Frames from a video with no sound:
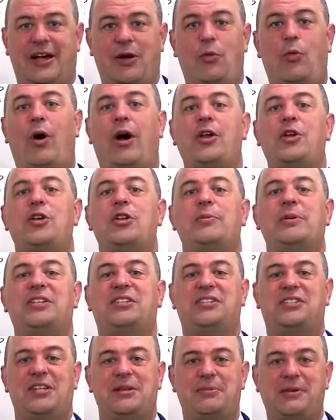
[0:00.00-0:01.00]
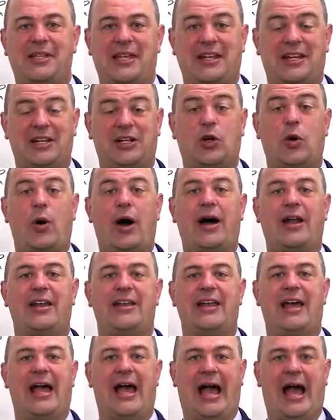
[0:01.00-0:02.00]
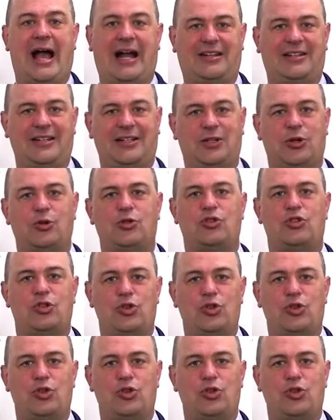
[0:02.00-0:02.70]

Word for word: I want you to be stimulated to go out and act and go